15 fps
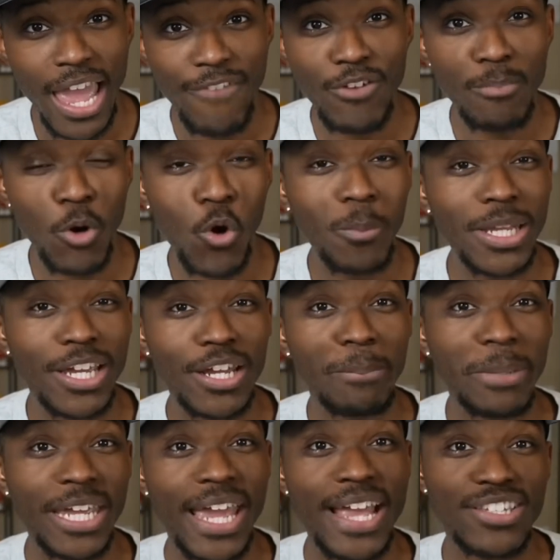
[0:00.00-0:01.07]
Evan Mobley can
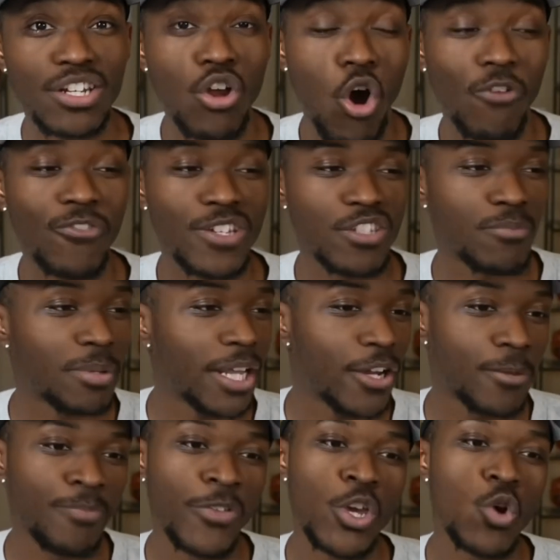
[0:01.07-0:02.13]
be as an offensive
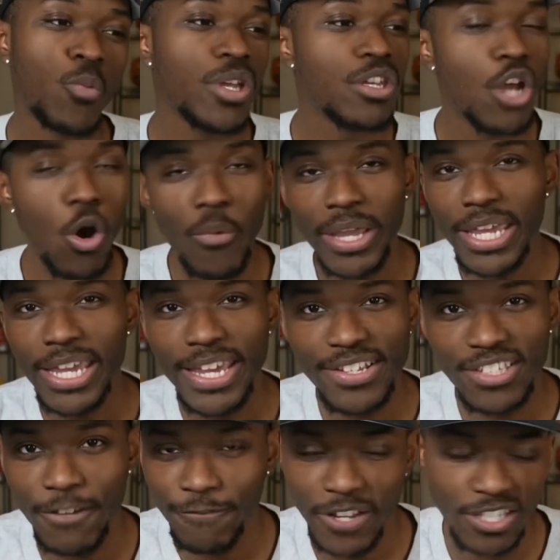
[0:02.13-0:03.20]
player. We know he
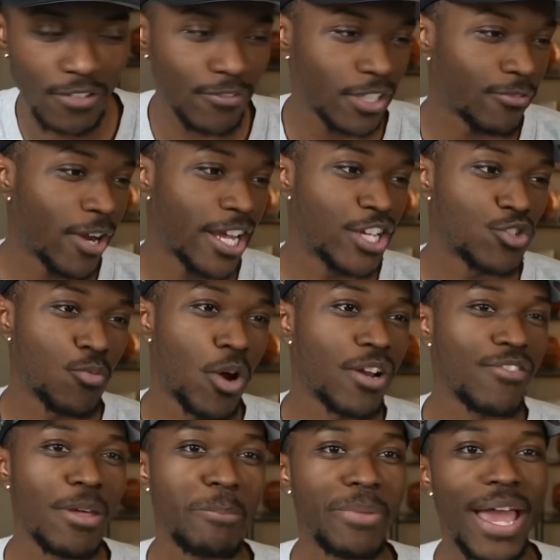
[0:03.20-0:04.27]
is defensively, right? He's one
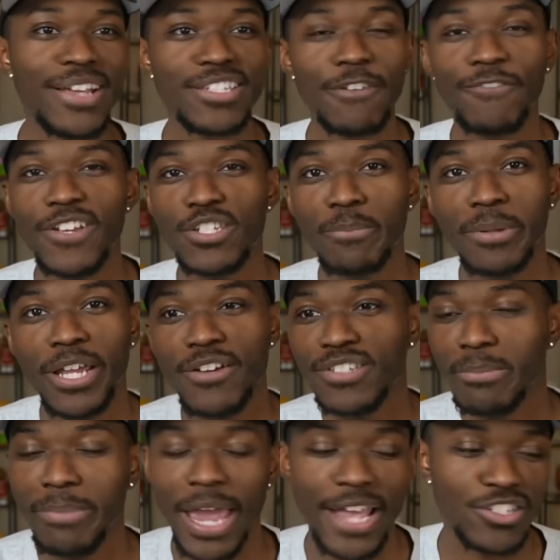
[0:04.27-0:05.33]
of the best defensive
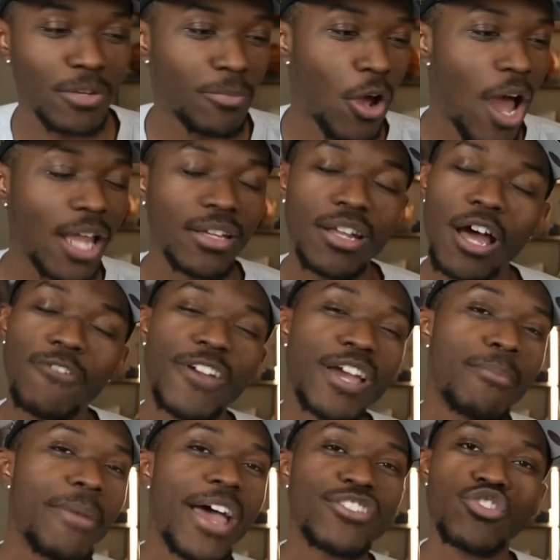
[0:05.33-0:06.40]
players in basketball. I love
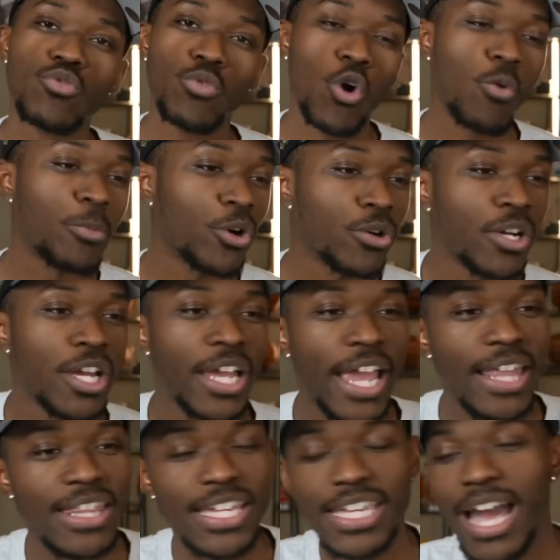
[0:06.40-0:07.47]
him as a roamer
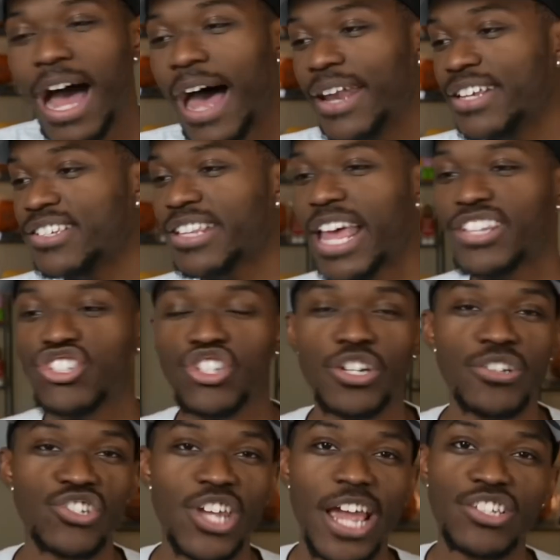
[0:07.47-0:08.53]
in the Giannis /
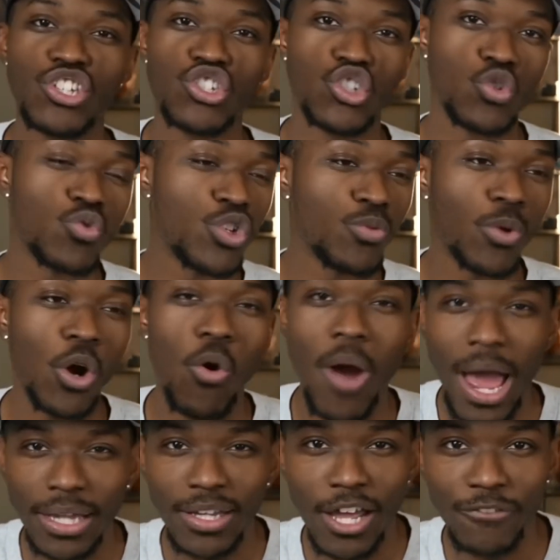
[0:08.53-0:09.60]
Jaren Jackson Jr. role.
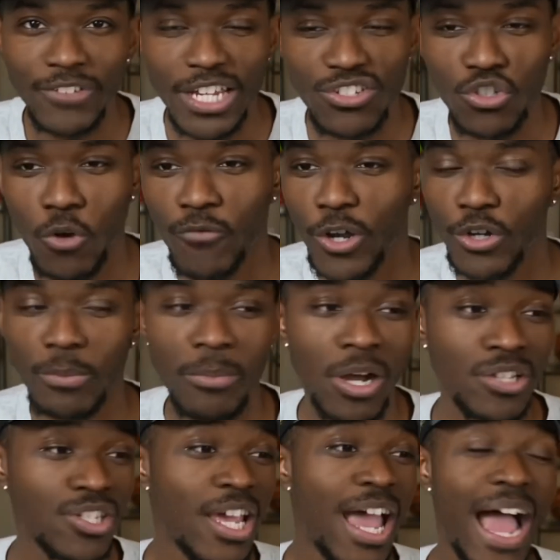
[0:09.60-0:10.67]
I love that so very
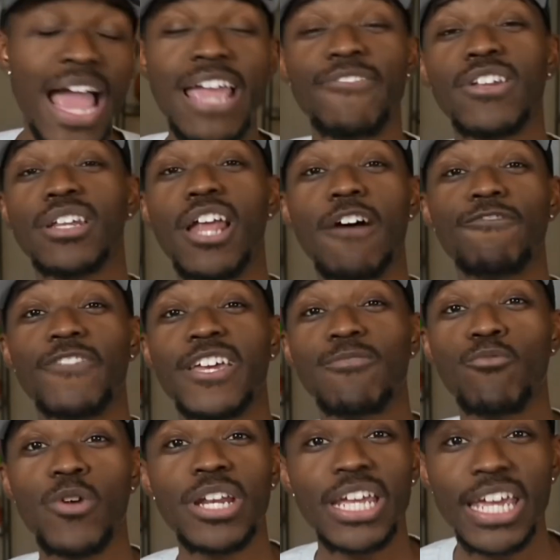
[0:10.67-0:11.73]
much. I even love
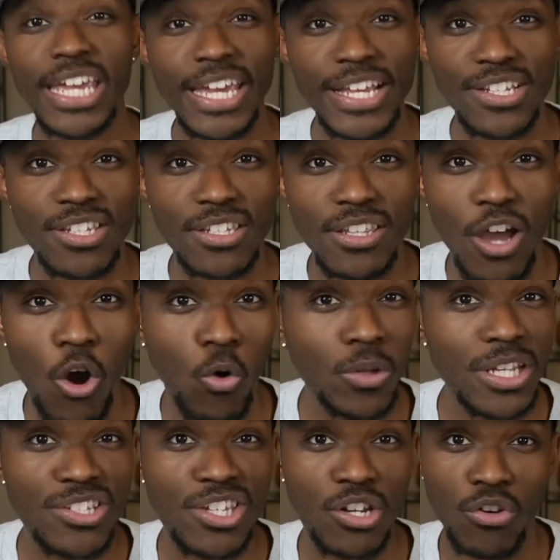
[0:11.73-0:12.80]
it when he is the
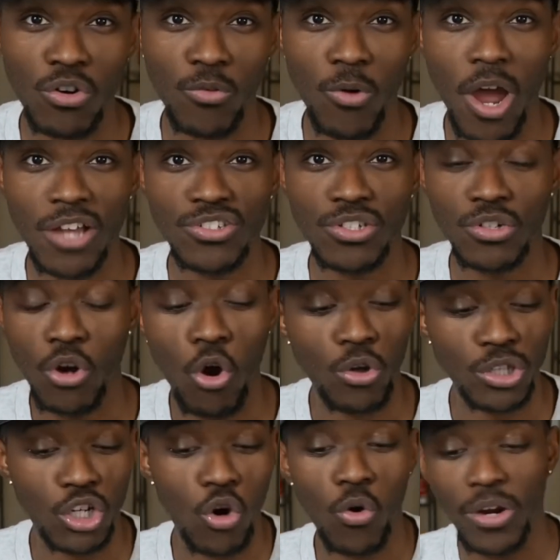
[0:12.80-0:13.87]
only center on the roster
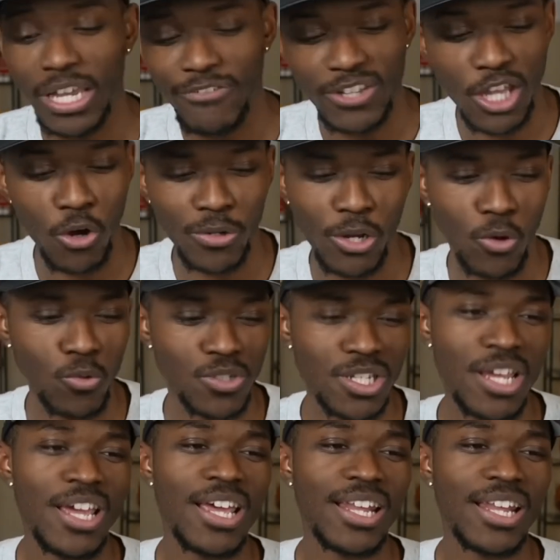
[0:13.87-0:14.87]
on the court, even though those